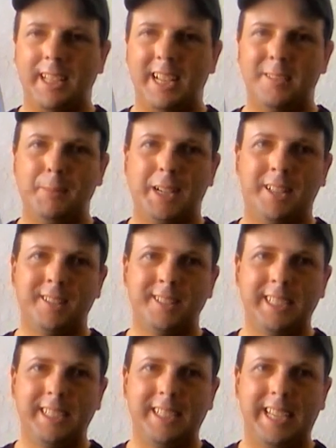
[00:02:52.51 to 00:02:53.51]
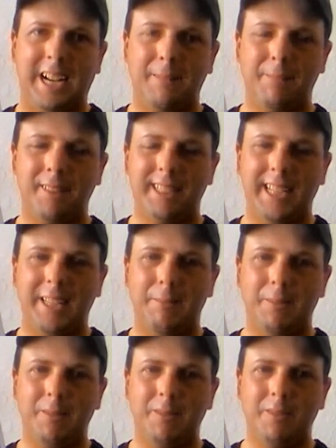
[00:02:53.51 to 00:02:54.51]
and it's about a sea captain
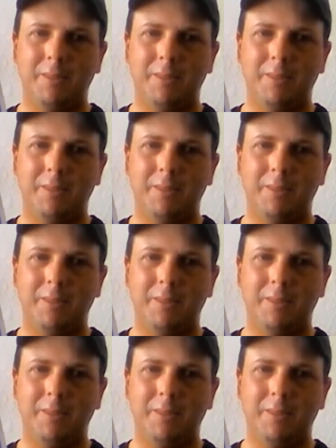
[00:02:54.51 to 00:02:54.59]
named